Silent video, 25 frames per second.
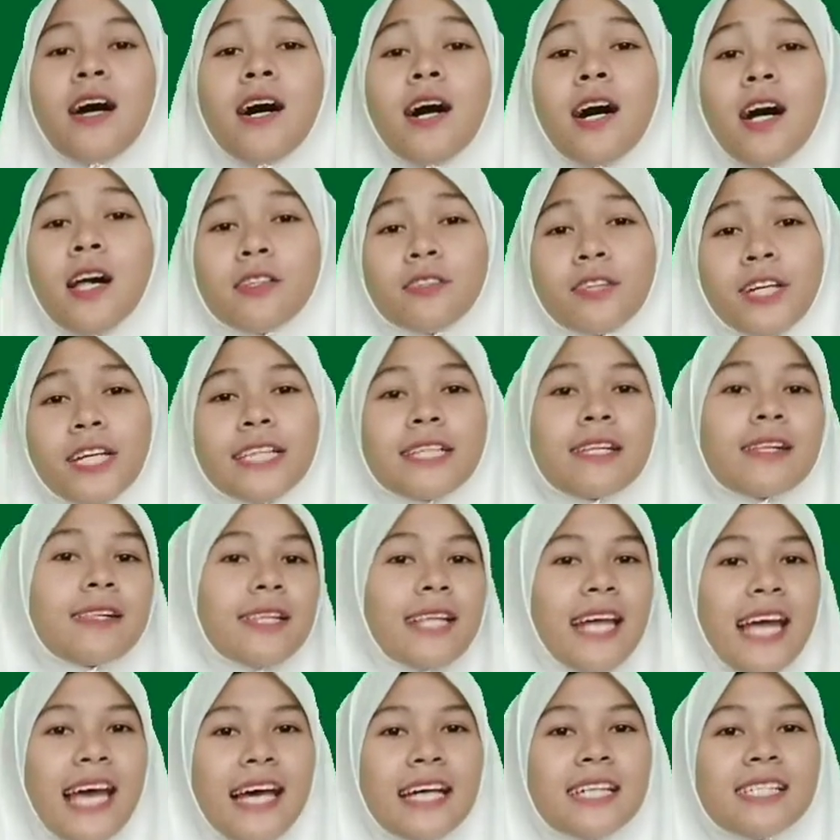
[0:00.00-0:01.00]
Alright
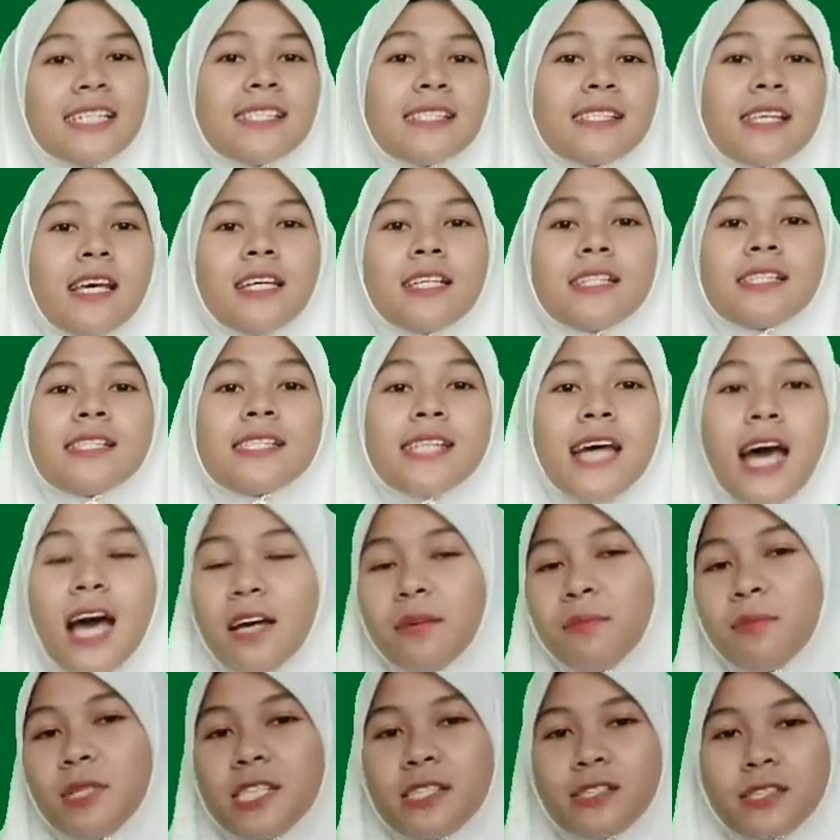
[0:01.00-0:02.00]
class, time
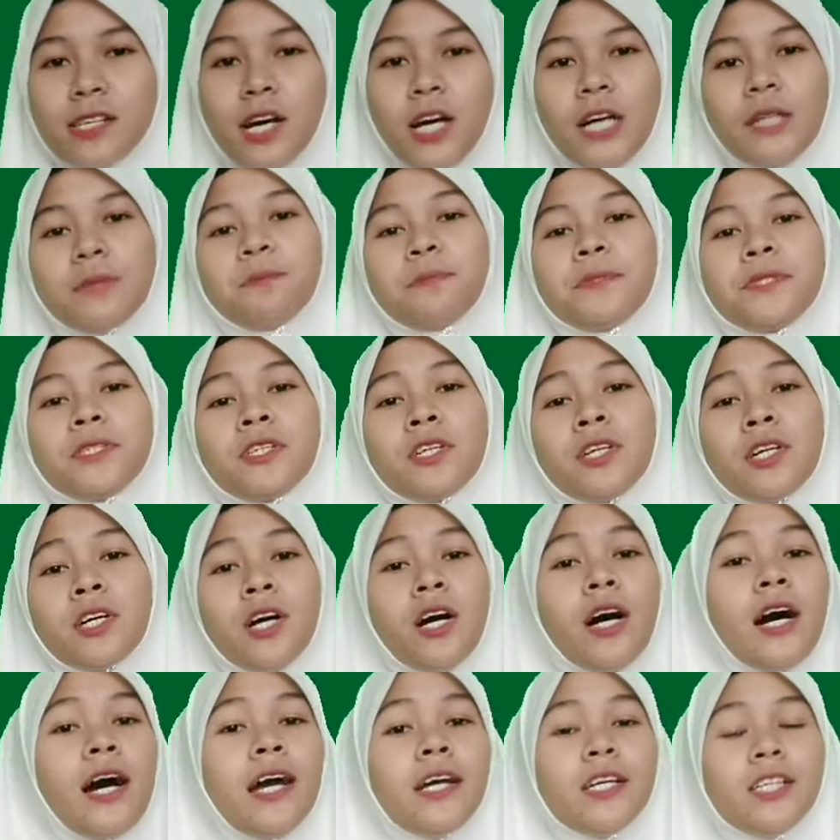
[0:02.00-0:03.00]
is up.
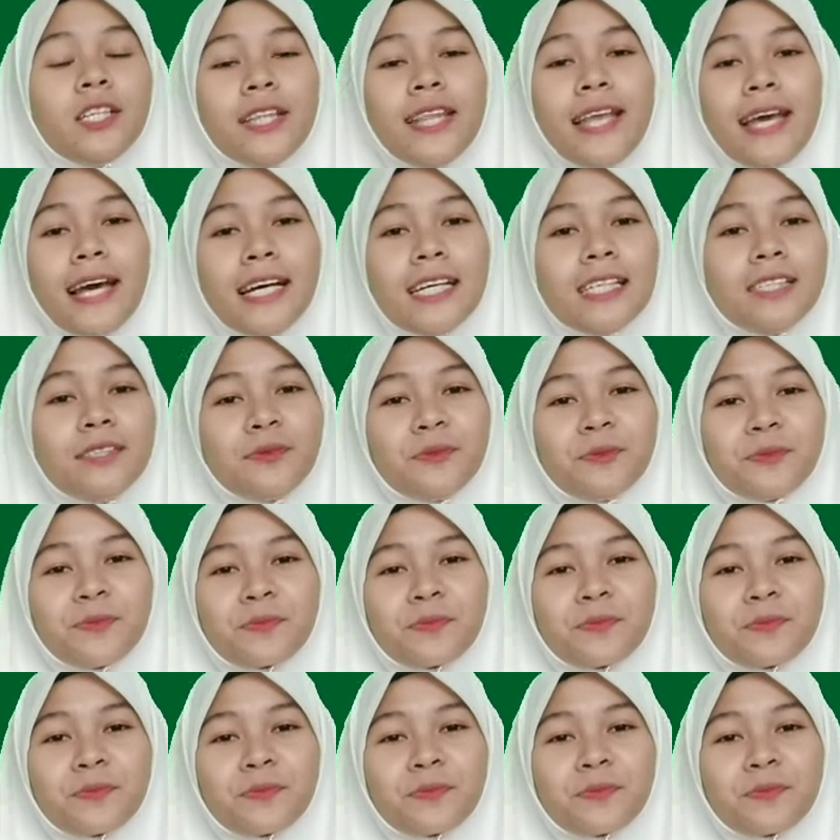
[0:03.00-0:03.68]
Are you done?